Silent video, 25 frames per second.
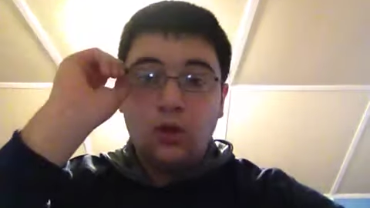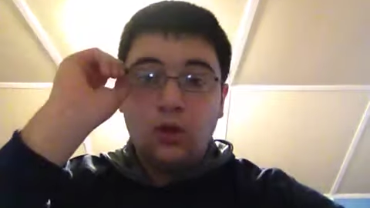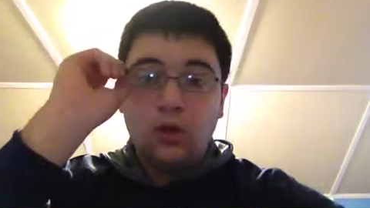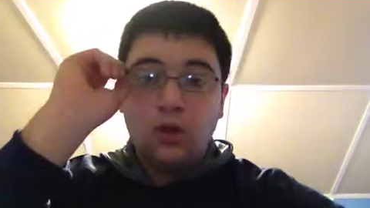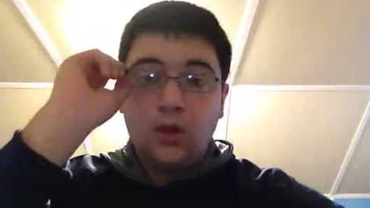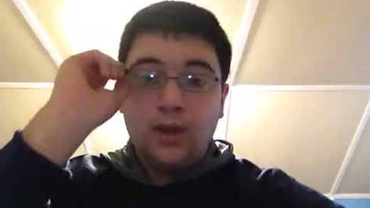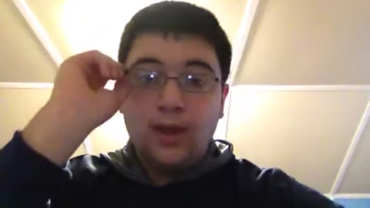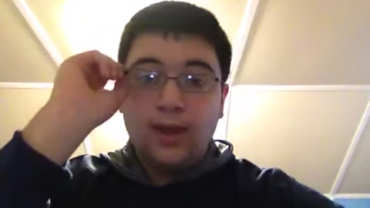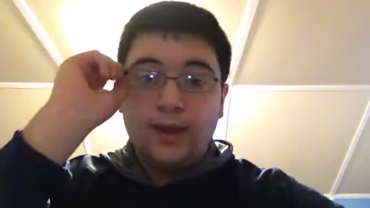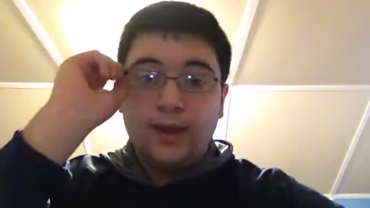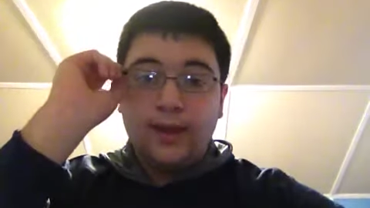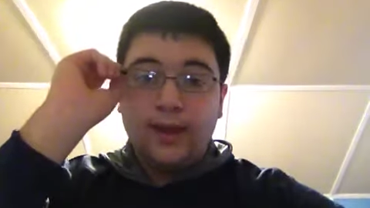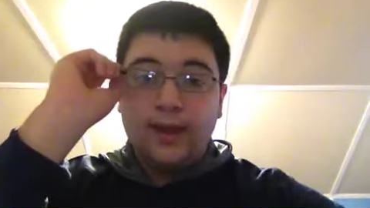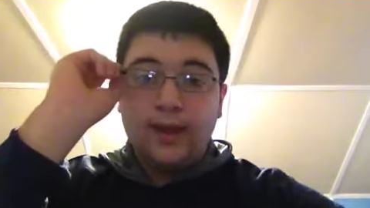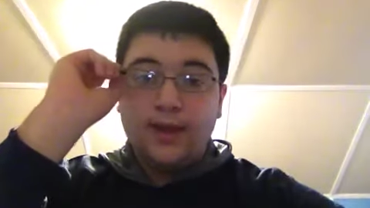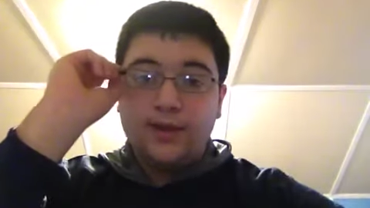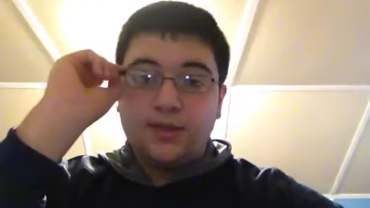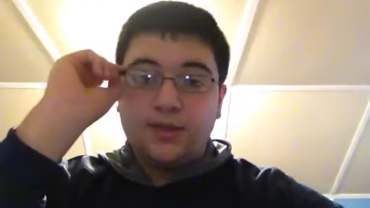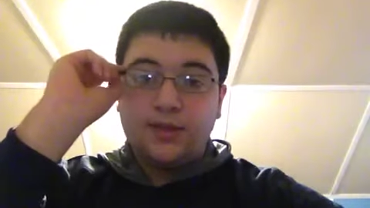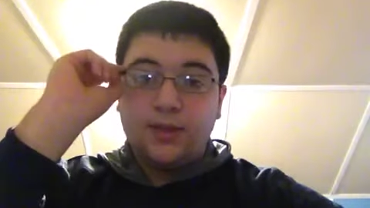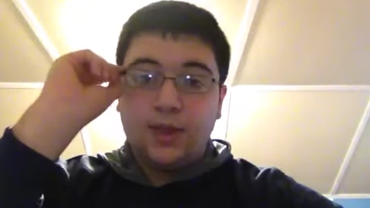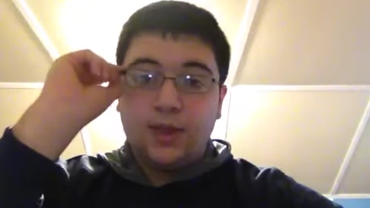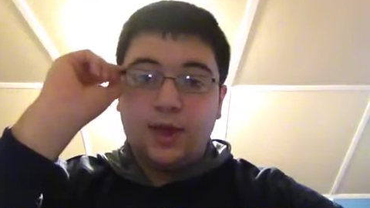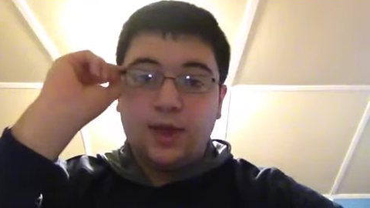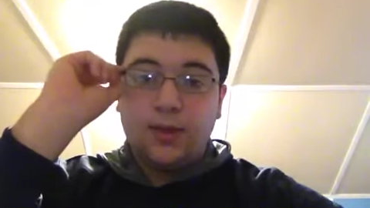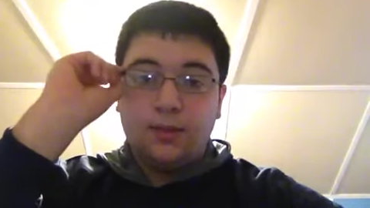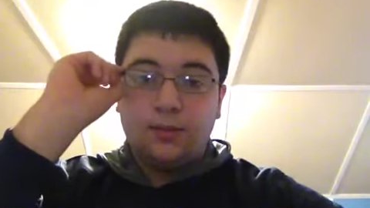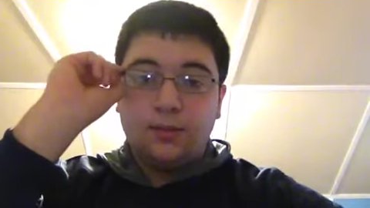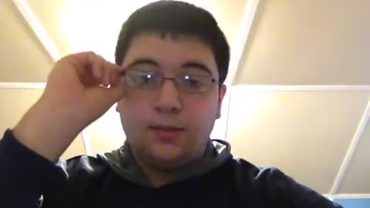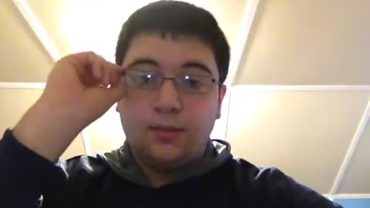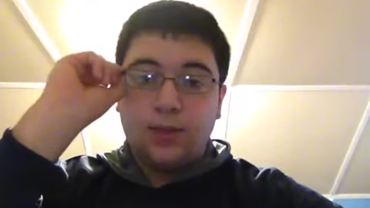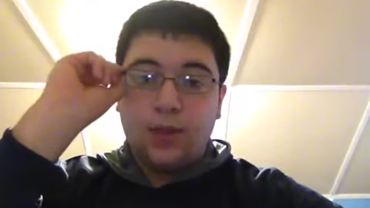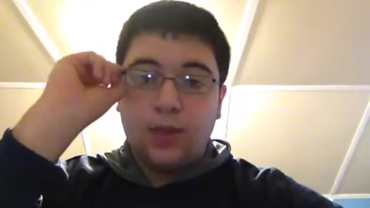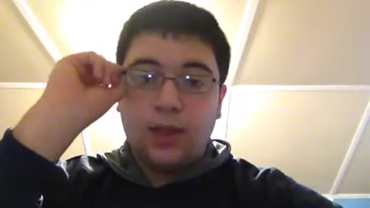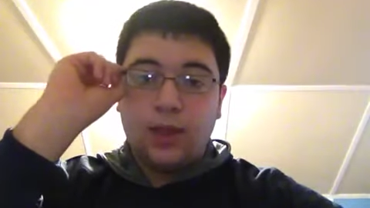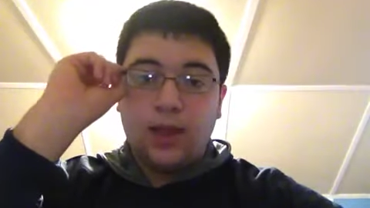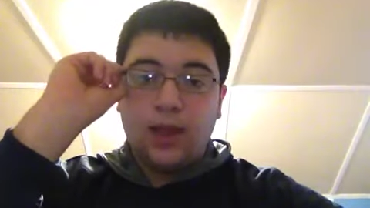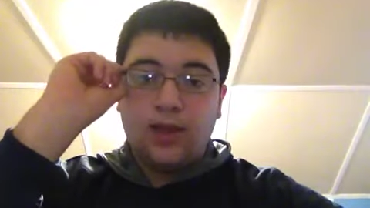Hey guys, um,
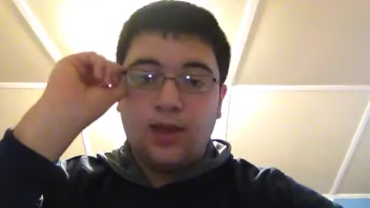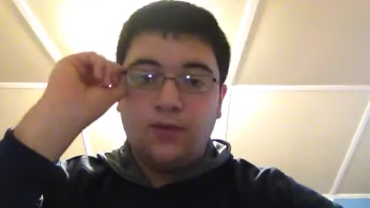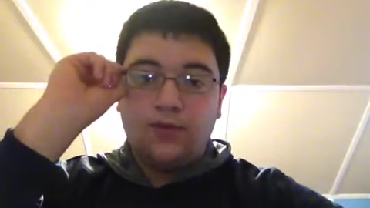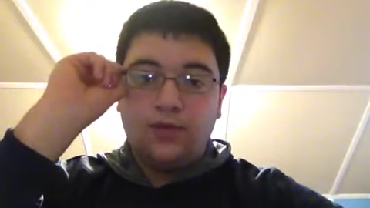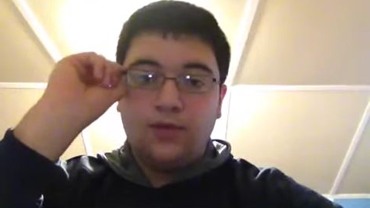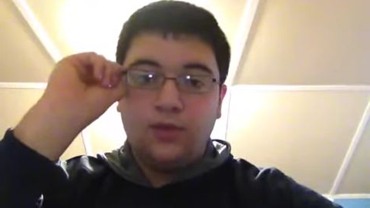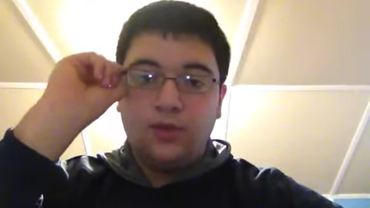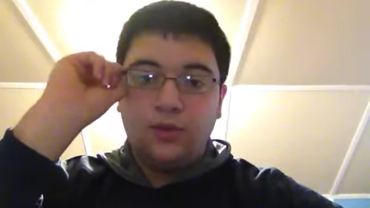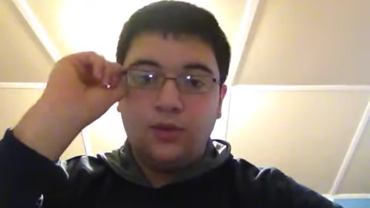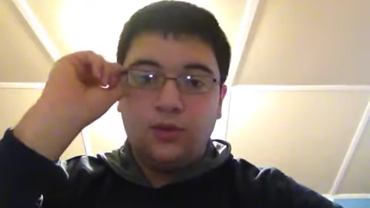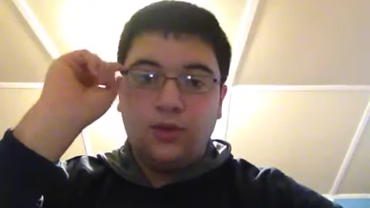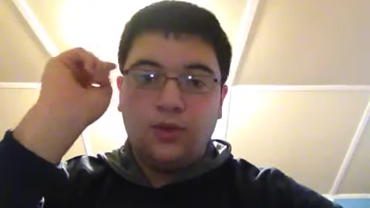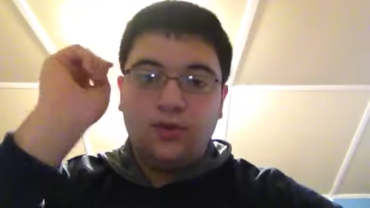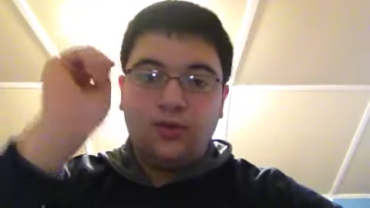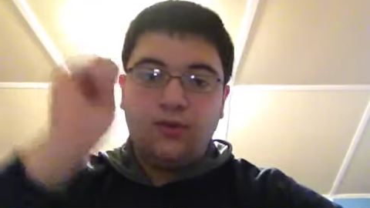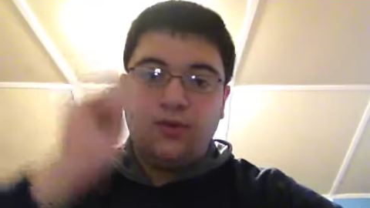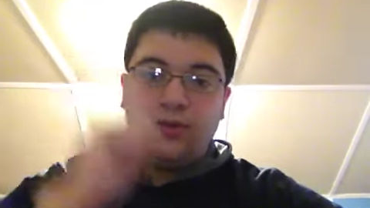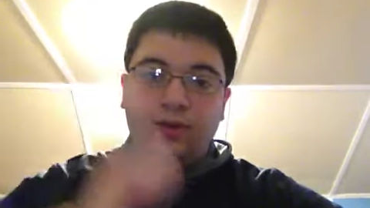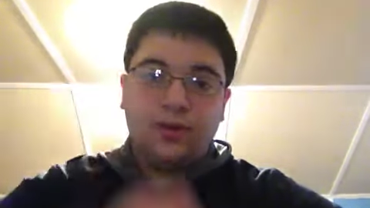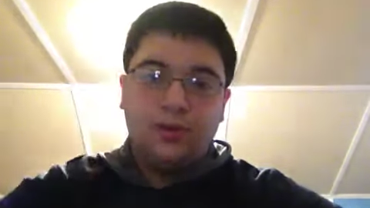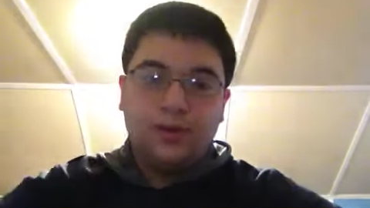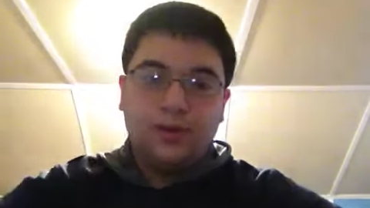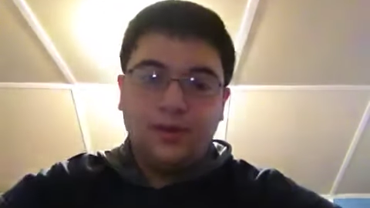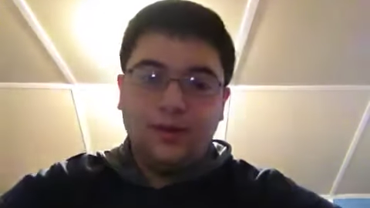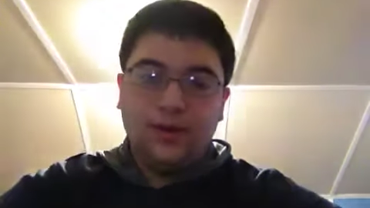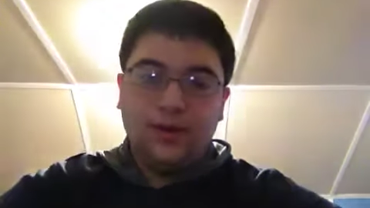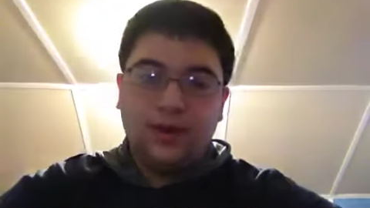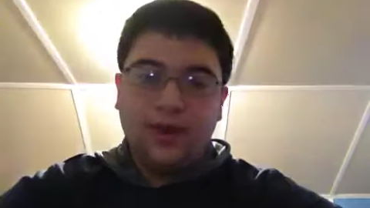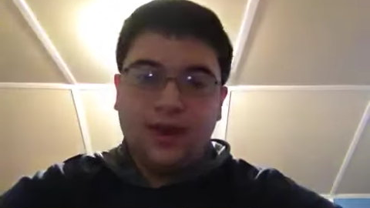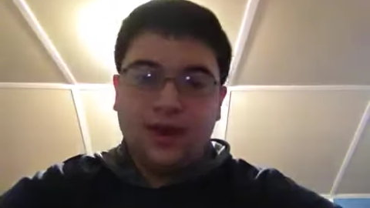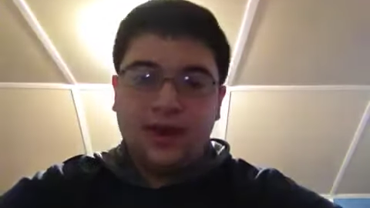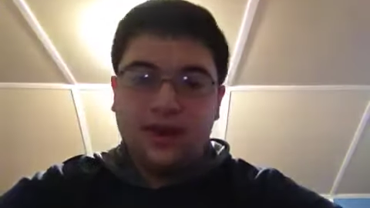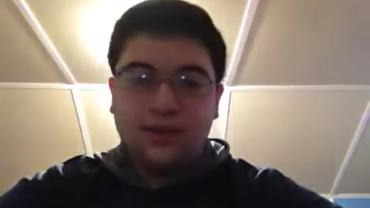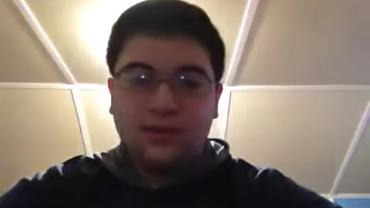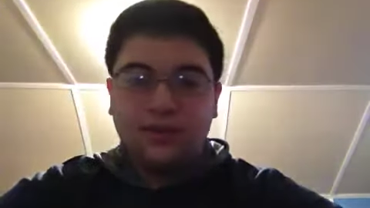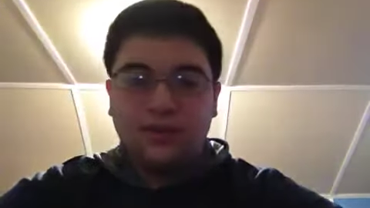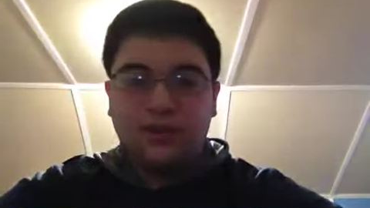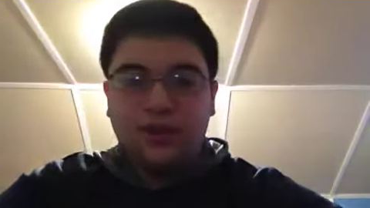a lot of you have been
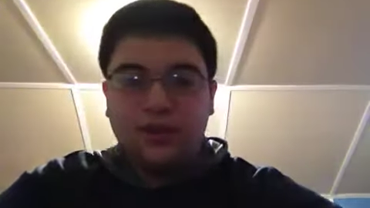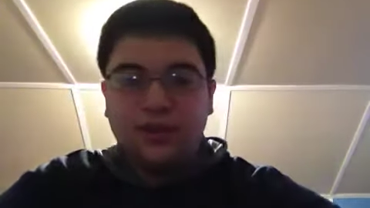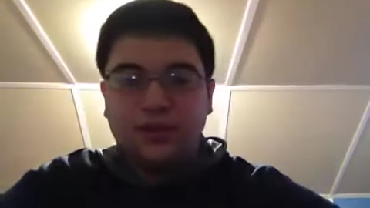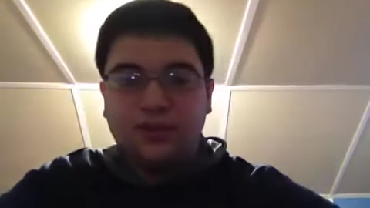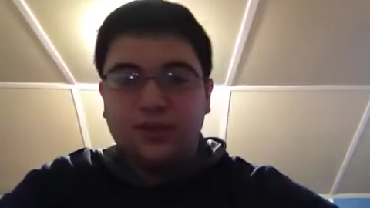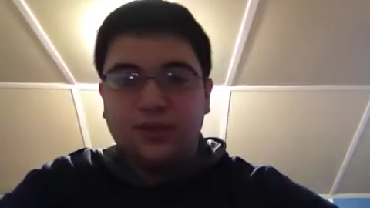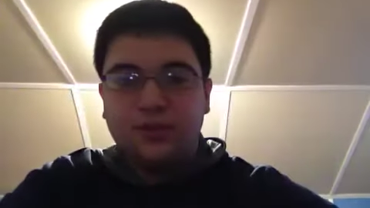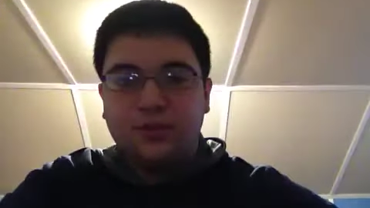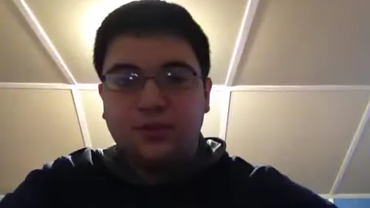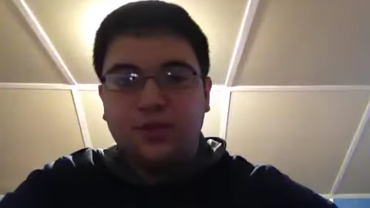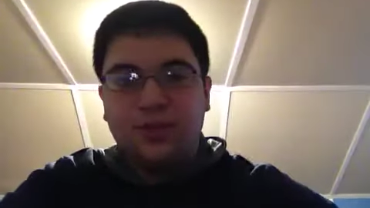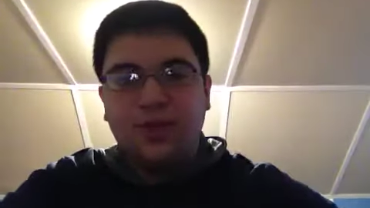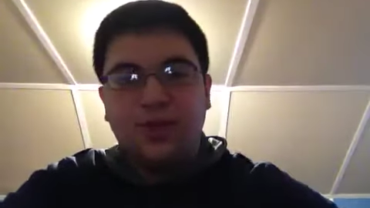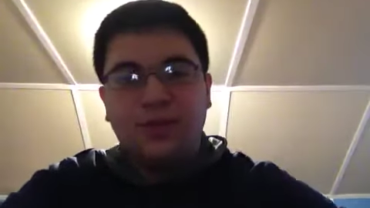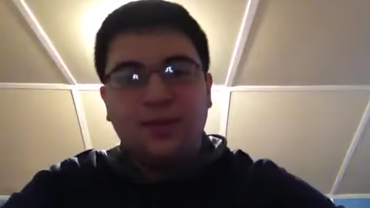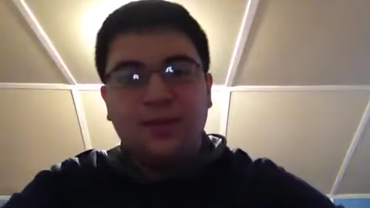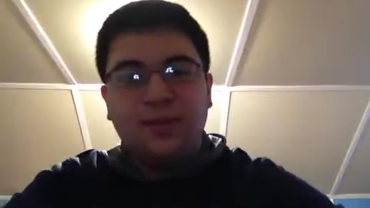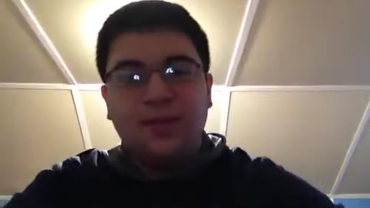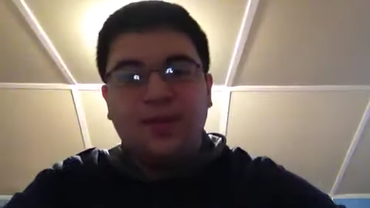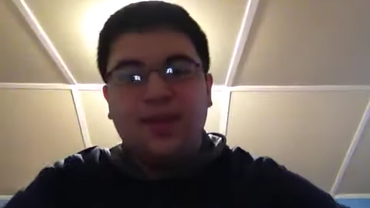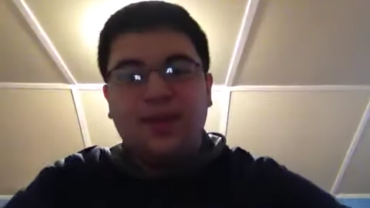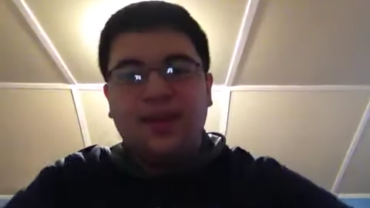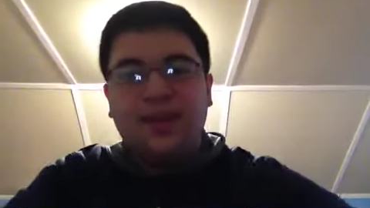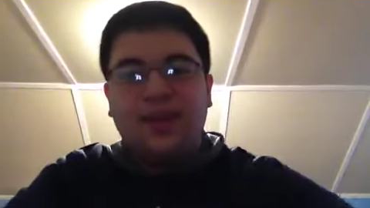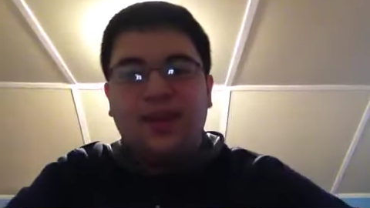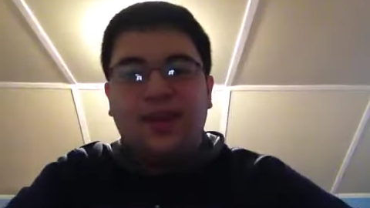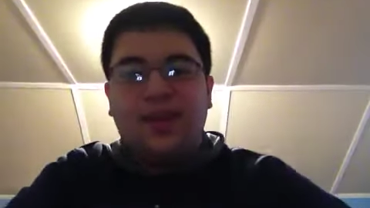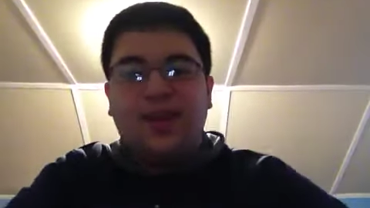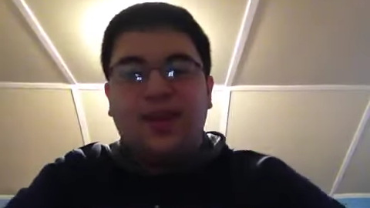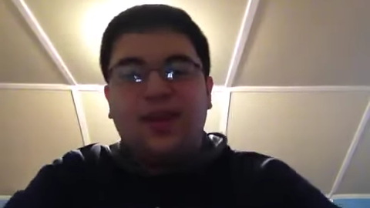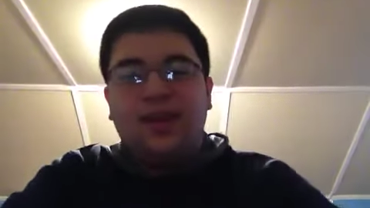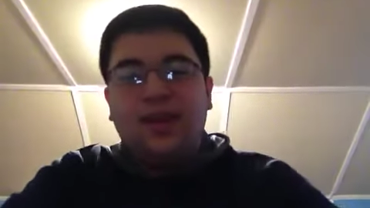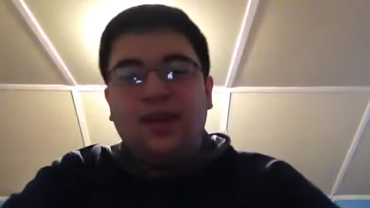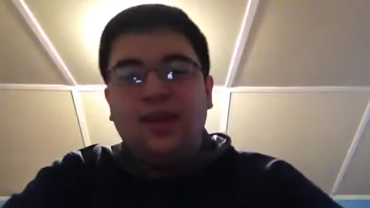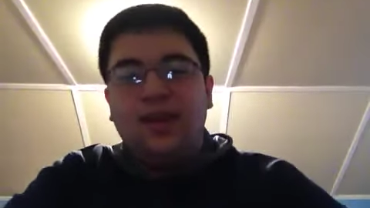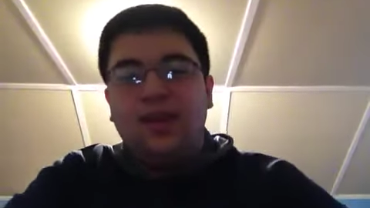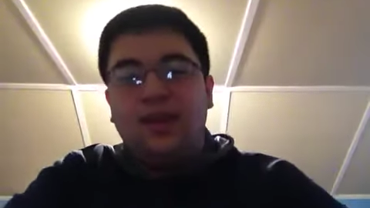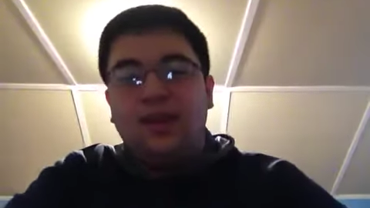kind of pressuring me to make
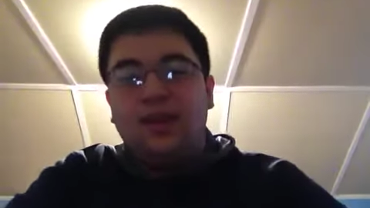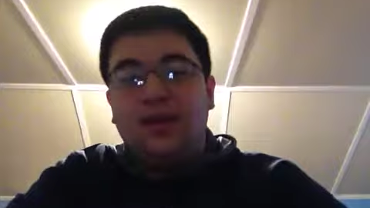a